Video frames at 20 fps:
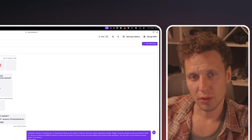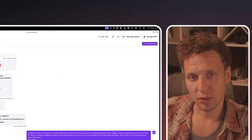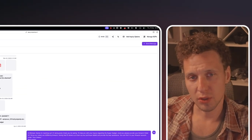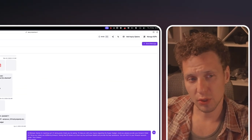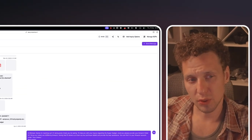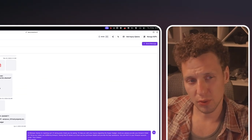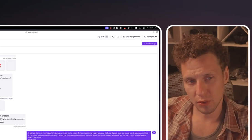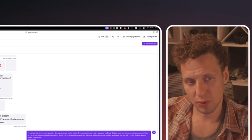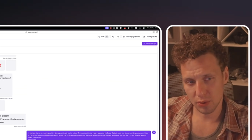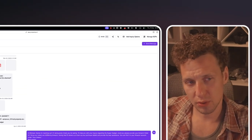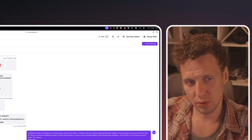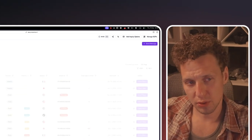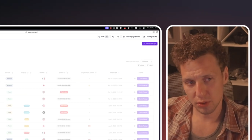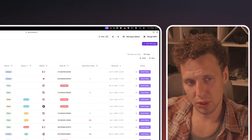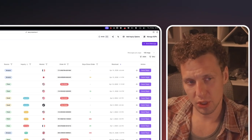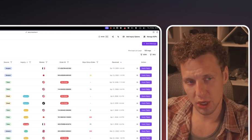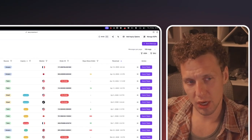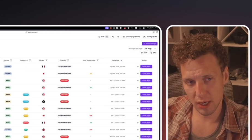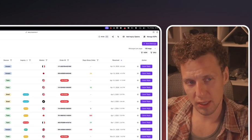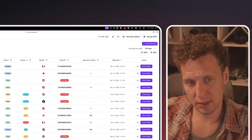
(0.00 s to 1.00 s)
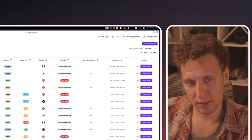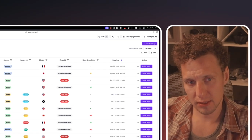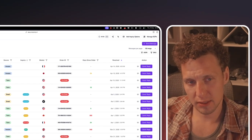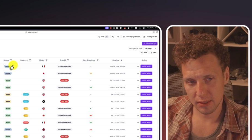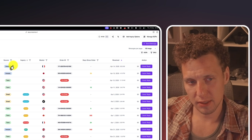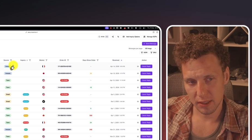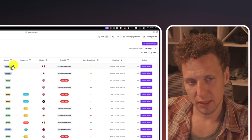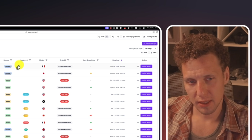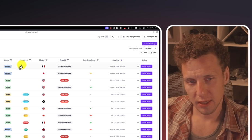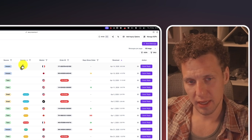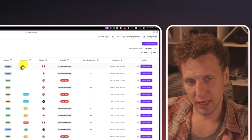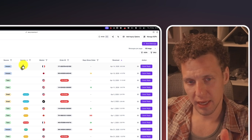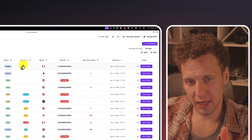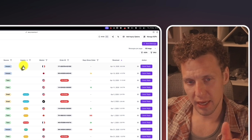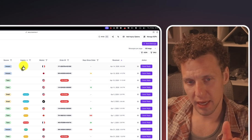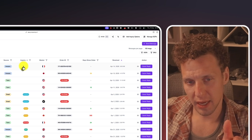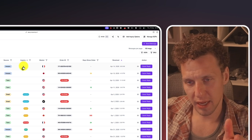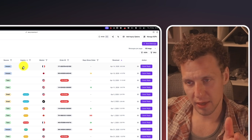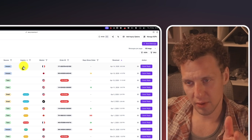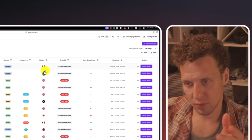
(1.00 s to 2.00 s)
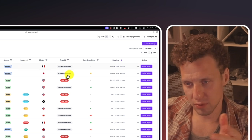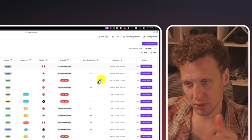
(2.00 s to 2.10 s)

to charts, and we